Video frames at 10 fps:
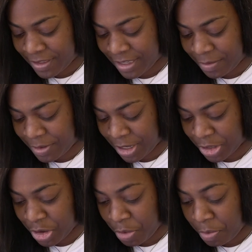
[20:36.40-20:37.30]
He'd be
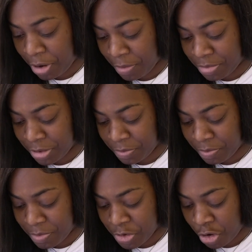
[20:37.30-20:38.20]
like, yo, bubby,
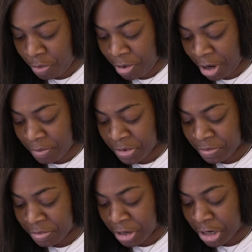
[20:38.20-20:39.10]

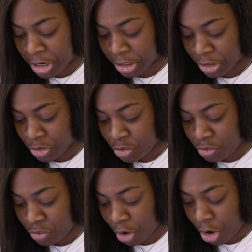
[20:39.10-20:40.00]
buggy,
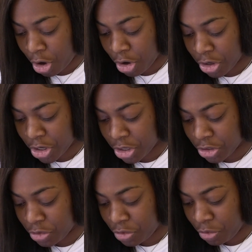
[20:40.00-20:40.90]
you hard-headed,
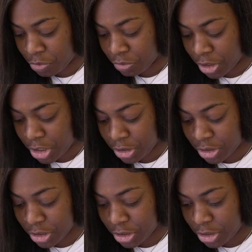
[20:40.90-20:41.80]
you don't
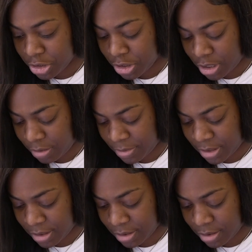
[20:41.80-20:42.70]
listen, this and that. Let me
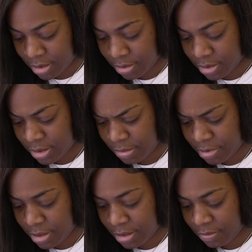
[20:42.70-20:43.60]
see it. Oh, his
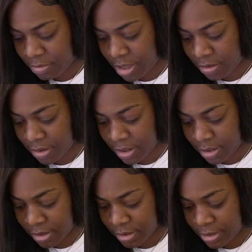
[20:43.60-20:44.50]
number ain't even blocked right
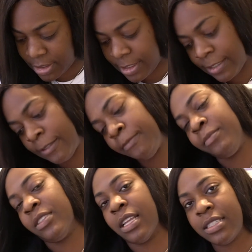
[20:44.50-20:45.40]
here.
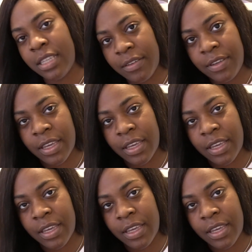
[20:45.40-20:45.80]
Let's see if he